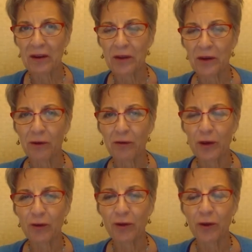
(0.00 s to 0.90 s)
in the near
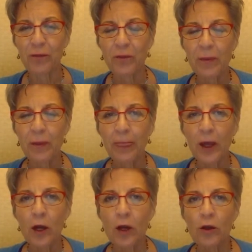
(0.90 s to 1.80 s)
future,
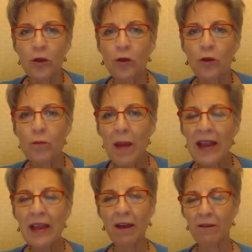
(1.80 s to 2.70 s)
you
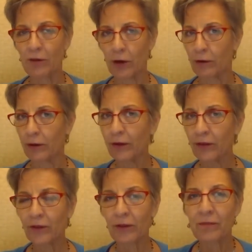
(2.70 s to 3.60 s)
may have
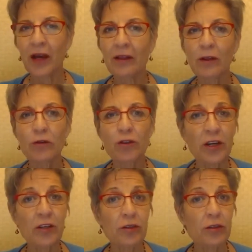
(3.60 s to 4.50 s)
noticed a little
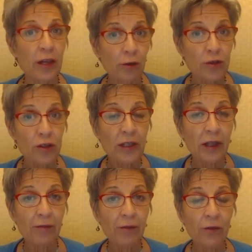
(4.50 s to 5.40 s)
change in energy
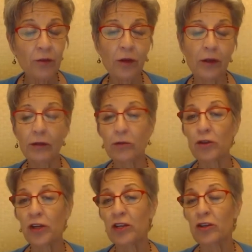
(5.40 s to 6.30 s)
levels, a little
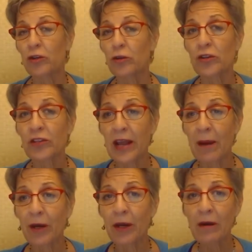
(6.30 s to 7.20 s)
change in your
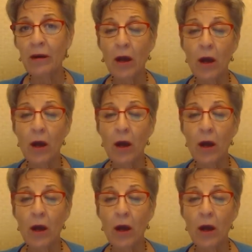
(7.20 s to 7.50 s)
stamina,